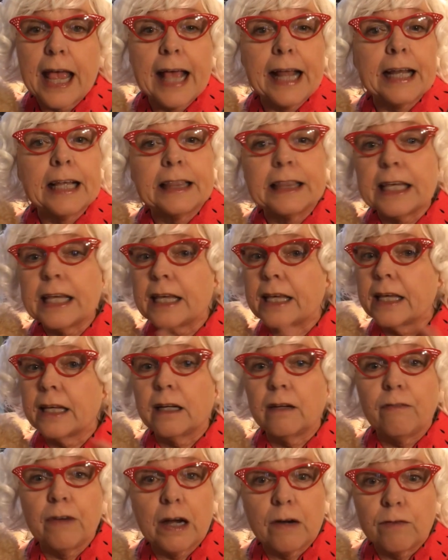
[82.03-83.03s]
And at the
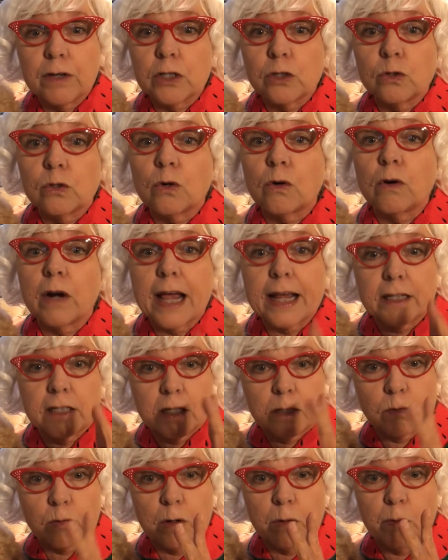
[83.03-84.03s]
end of every story, I
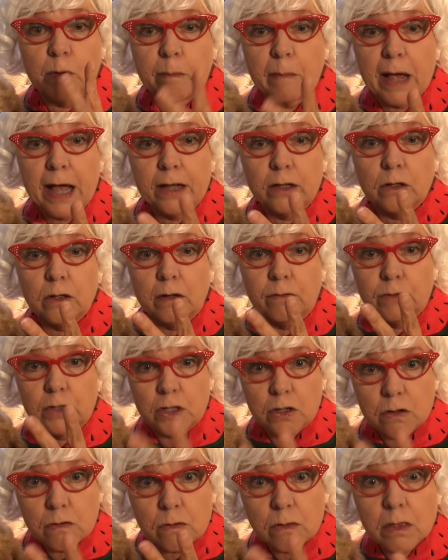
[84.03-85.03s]
just want to remind you of
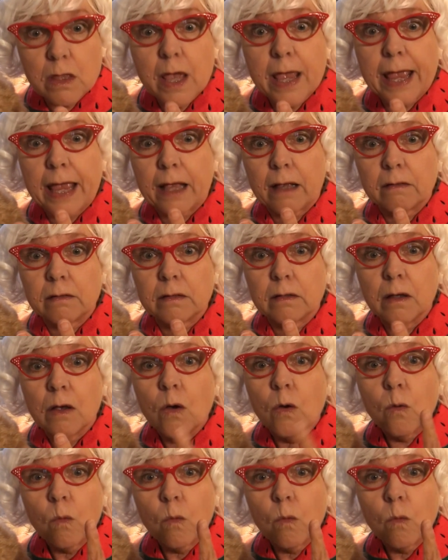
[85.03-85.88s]
two things.